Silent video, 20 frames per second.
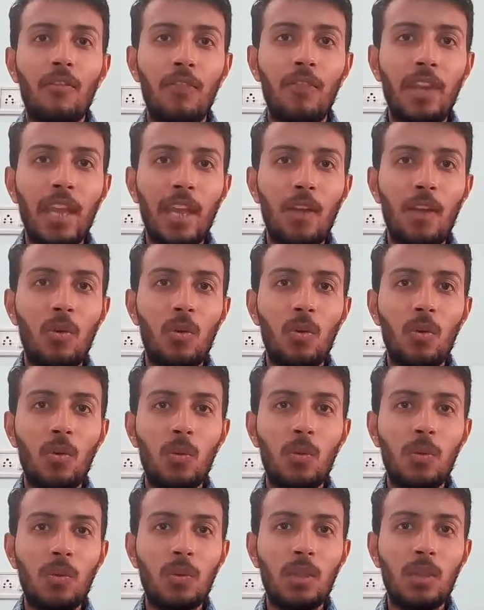We have
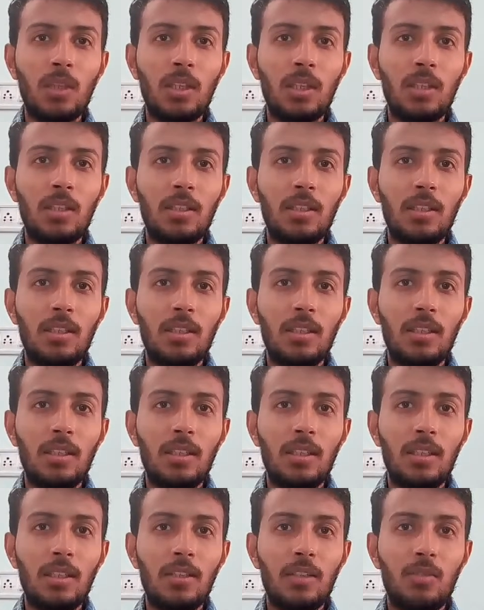
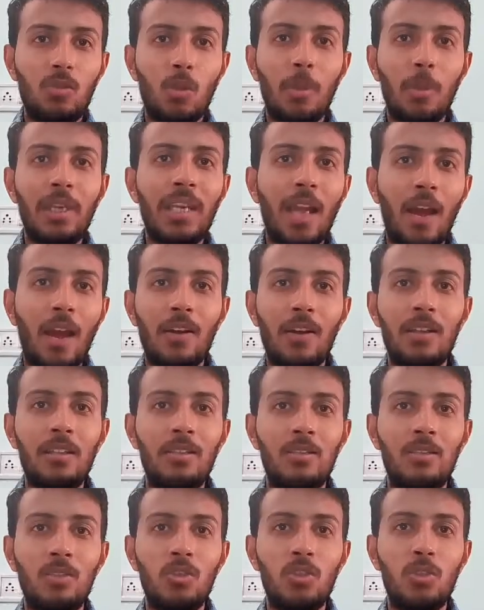so many
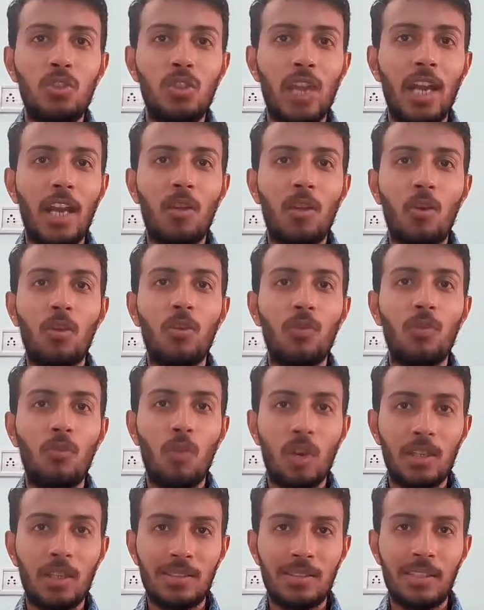hours to chat on
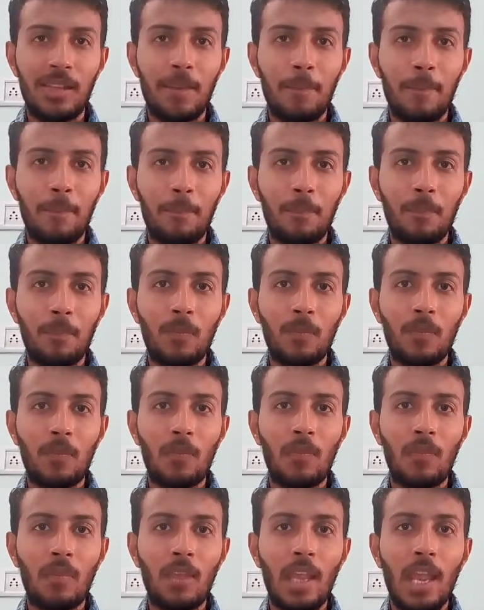WhatsApp.
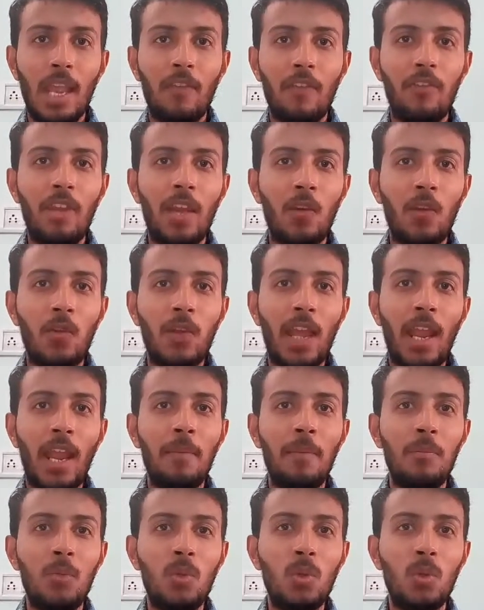We have
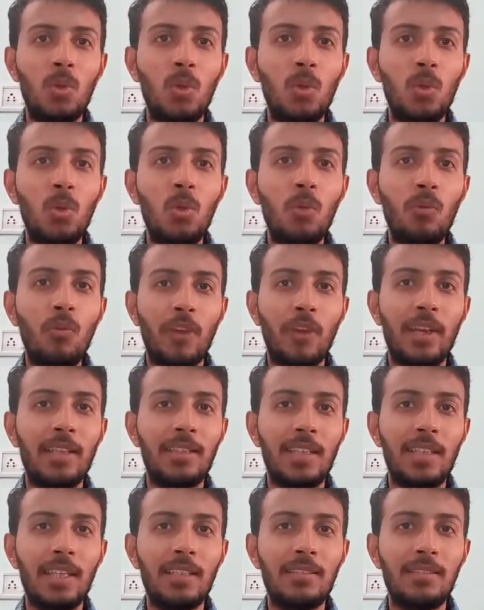time to do funny
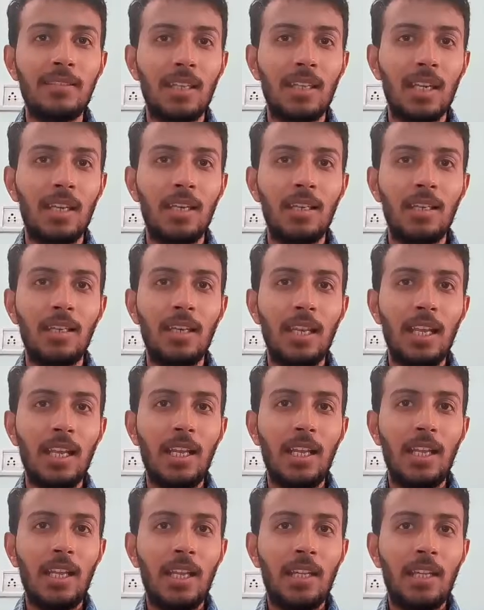things in
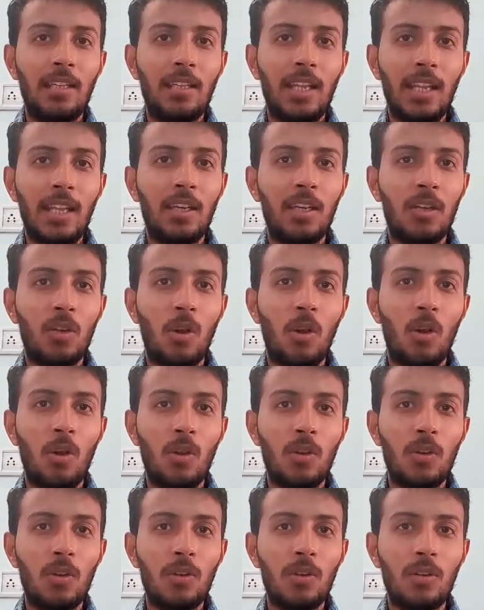
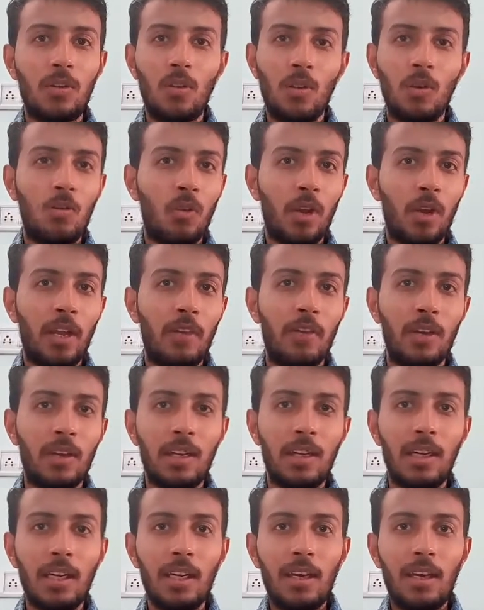TikTok or
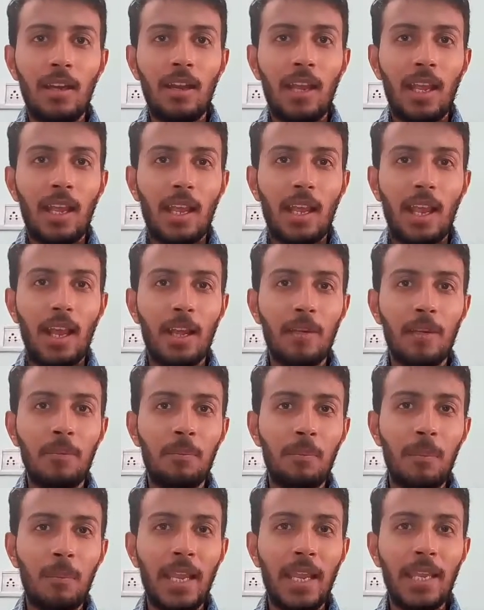whatever
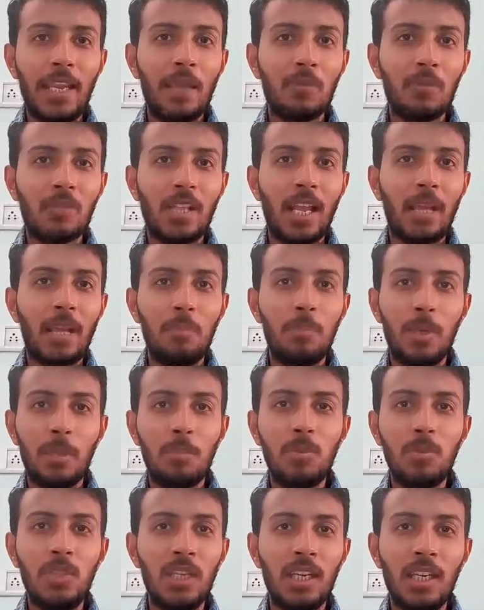and play games like
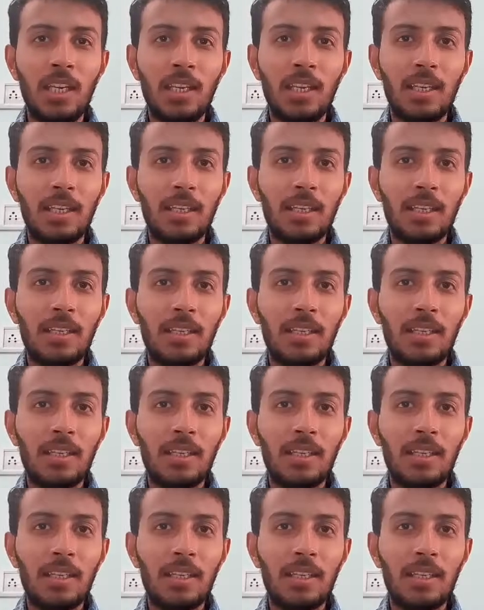PUBG.